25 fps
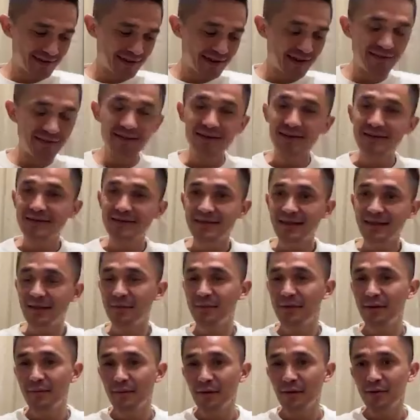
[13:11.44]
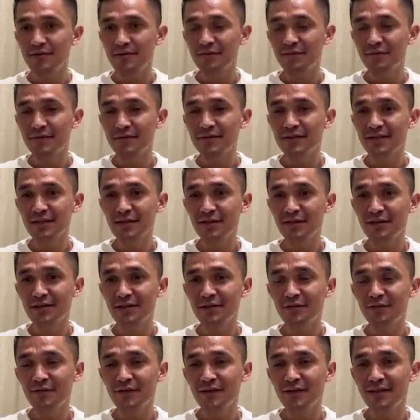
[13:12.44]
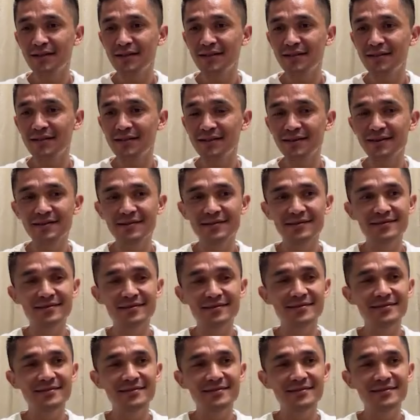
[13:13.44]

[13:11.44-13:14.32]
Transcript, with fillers: then tell me about something that you did well, then